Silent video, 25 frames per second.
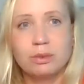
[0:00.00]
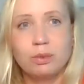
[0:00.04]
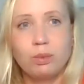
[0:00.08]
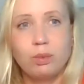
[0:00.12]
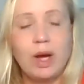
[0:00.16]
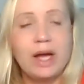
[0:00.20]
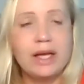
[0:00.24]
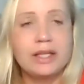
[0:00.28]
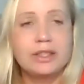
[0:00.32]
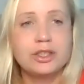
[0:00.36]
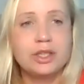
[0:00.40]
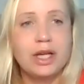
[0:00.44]

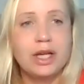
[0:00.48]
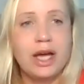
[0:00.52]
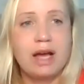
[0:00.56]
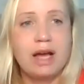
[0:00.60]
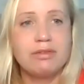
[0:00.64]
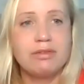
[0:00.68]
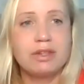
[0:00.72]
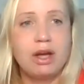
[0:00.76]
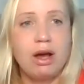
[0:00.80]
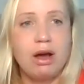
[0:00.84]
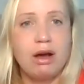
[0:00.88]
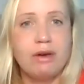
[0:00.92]
Why do you
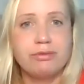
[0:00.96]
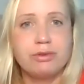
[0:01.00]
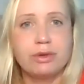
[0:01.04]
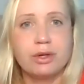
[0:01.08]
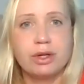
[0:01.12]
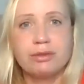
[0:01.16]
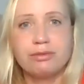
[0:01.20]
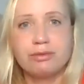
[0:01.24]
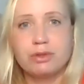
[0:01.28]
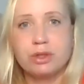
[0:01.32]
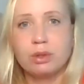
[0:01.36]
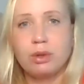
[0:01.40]
have an
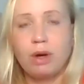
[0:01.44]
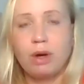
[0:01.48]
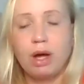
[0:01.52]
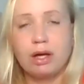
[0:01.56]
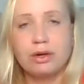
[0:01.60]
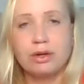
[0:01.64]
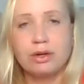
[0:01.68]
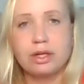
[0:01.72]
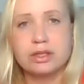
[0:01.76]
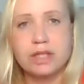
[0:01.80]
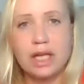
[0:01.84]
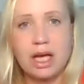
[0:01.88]
offer if you
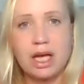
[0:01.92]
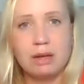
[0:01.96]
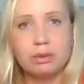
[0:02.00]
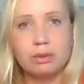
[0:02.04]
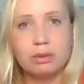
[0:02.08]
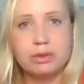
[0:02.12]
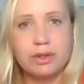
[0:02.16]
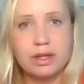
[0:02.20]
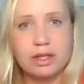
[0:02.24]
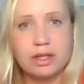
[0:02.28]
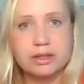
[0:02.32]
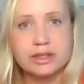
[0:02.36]
are not
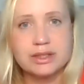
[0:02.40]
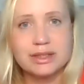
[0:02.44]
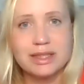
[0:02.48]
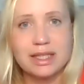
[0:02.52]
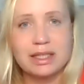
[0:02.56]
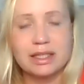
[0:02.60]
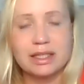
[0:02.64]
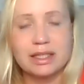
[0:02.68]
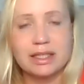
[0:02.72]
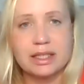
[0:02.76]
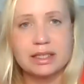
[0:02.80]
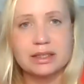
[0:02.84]
out there
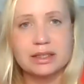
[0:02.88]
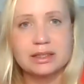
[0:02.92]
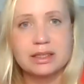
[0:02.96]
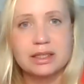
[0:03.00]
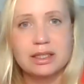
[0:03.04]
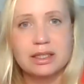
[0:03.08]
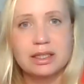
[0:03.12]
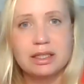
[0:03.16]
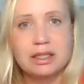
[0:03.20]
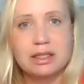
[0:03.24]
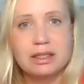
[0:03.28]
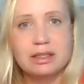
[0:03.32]
selling it?
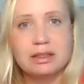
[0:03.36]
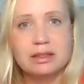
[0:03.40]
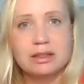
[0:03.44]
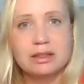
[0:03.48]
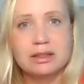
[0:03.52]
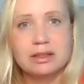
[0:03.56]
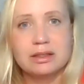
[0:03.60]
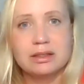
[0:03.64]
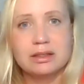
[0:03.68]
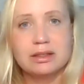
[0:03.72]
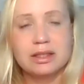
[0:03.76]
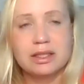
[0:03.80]

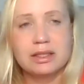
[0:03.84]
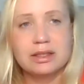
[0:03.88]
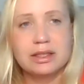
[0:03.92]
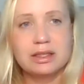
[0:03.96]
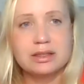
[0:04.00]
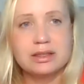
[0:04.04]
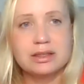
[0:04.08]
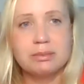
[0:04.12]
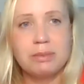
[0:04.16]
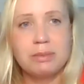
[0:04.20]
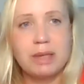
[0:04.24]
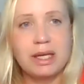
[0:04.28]
It
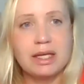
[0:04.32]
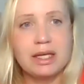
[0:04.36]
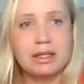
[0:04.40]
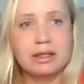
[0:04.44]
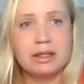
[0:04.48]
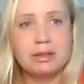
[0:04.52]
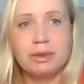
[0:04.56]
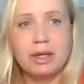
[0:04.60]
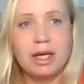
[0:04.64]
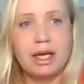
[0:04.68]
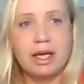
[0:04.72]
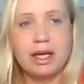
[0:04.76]
doesn't
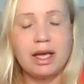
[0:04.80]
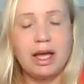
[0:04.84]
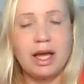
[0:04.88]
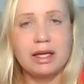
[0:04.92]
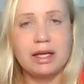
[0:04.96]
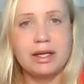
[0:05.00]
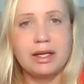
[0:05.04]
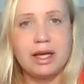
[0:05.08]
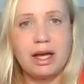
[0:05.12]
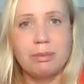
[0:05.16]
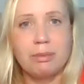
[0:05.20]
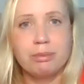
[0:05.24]

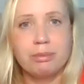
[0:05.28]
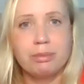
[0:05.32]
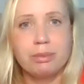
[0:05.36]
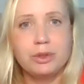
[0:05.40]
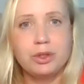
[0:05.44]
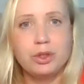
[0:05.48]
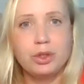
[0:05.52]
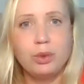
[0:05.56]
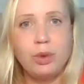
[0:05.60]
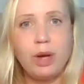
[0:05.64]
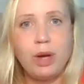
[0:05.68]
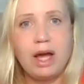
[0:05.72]
add up.
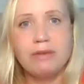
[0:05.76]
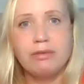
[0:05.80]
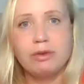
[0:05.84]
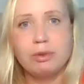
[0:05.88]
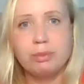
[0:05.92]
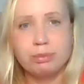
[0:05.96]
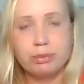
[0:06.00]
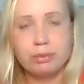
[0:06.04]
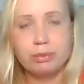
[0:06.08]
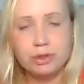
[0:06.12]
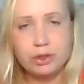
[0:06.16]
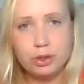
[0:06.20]
You
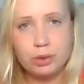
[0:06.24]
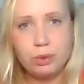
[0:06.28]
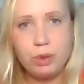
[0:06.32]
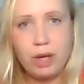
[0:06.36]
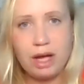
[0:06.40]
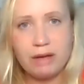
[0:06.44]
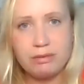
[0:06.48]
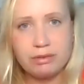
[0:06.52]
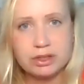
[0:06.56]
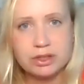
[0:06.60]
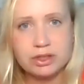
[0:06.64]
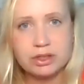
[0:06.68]

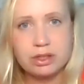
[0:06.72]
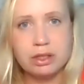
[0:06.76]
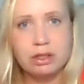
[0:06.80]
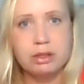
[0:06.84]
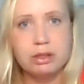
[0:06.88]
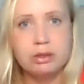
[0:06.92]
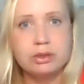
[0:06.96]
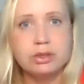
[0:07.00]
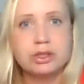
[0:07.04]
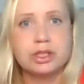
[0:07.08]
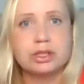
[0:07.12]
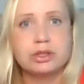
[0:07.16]
have a
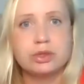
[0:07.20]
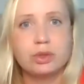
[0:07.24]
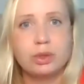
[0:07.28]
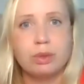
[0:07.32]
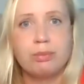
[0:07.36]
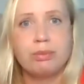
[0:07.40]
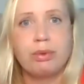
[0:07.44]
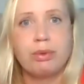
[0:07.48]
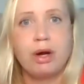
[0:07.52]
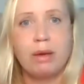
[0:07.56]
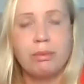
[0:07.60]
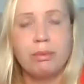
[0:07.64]
solution to
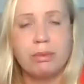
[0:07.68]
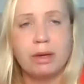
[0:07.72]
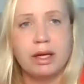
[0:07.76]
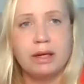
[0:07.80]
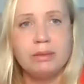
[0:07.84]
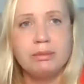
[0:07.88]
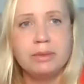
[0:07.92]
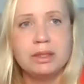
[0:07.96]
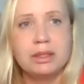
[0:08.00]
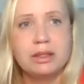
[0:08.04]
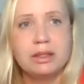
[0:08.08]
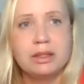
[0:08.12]
a
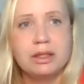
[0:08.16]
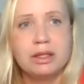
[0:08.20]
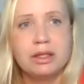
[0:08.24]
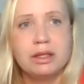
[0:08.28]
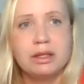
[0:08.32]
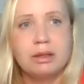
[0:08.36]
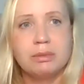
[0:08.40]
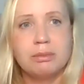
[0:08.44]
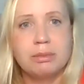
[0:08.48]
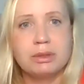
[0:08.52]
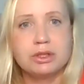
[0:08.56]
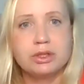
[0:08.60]
problem,
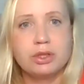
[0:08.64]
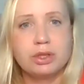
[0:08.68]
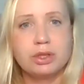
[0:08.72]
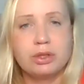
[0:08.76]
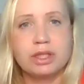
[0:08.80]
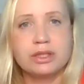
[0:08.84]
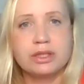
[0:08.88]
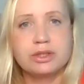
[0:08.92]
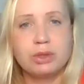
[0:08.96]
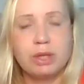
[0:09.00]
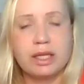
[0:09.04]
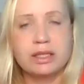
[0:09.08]
but
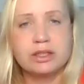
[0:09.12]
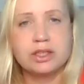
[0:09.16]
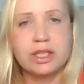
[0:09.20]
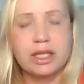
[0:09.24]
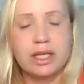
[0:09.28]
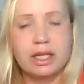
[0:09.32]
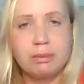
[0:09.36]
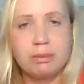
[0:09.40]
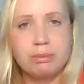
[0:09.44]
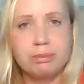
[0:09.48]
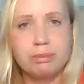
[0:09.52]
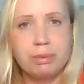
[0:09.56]
you're not trying to
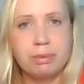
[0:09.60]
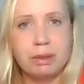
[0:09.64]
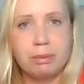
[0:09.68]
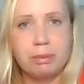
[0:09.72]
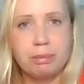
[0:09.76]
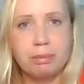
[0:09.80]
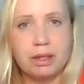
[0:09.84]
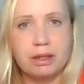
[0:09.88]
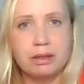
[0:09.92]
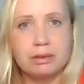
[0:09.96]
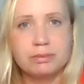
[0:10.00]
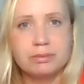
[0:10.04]
help
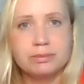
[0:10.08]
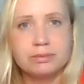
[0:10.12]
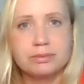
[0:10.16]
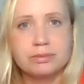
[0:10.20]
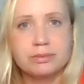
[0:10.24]
people,